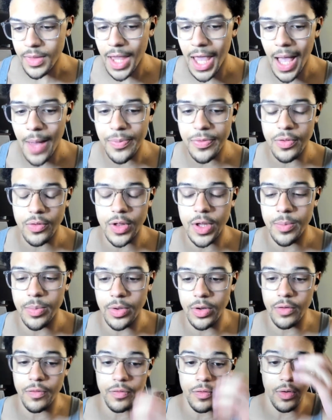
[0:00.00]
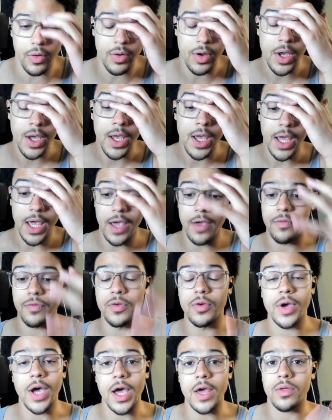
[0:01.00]
absolutely beautiful if
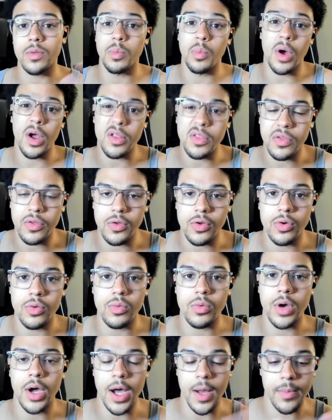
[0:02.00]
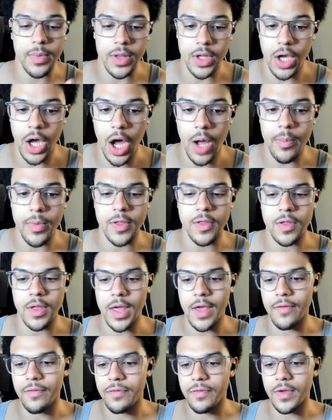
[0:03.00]
you guys want to um in the comments
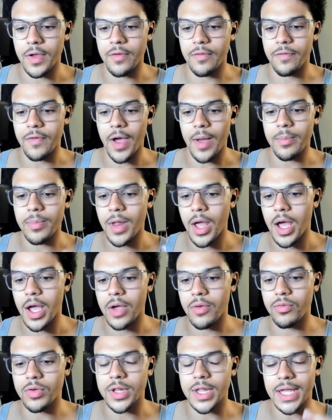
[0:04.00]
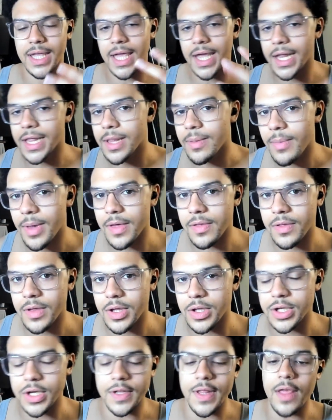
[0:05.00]
if if i'm not really getting the
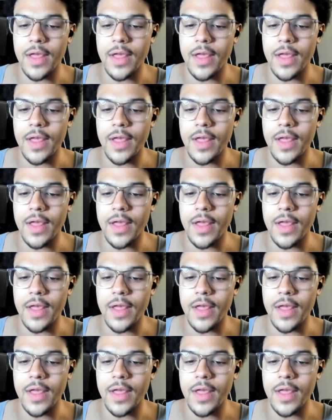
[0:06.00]
message because